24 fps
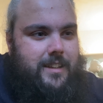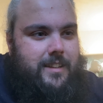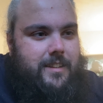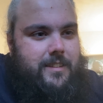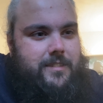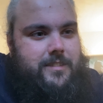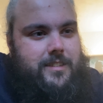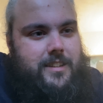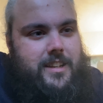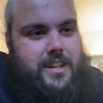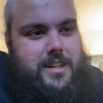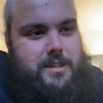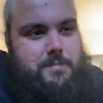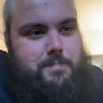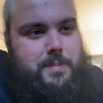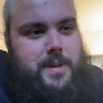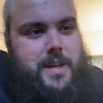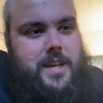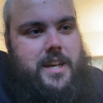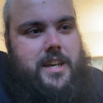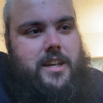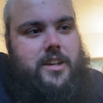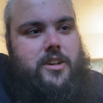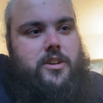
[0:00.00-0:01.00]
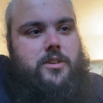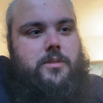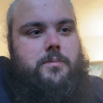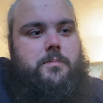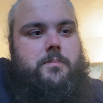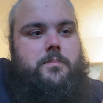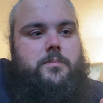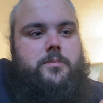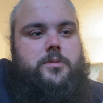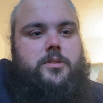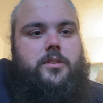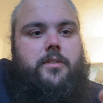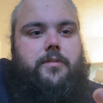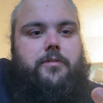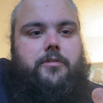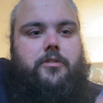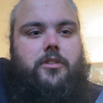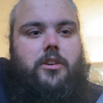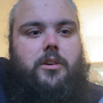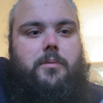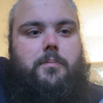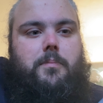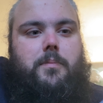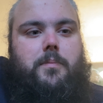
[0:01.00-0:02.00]
today's beer comes
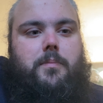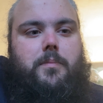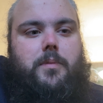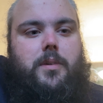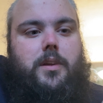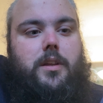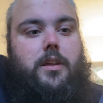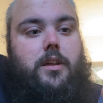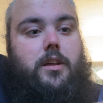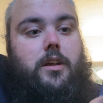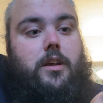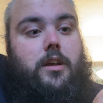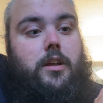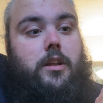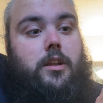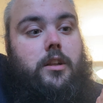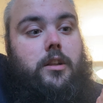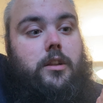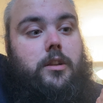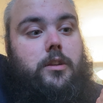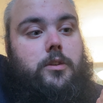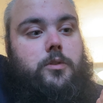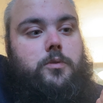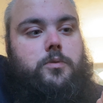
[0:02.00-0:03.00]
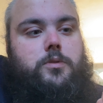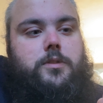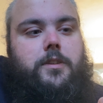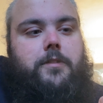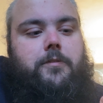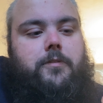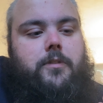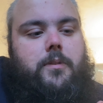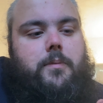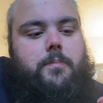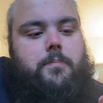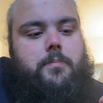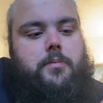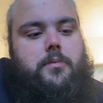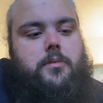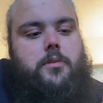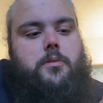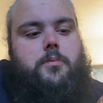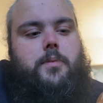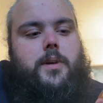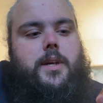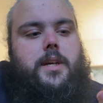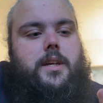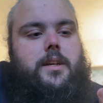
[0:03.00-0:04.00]
from Elusive
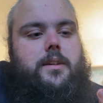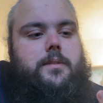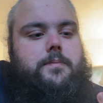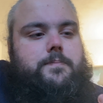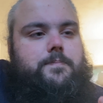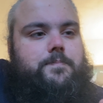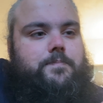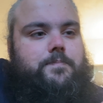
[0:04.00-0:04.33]
Brewing.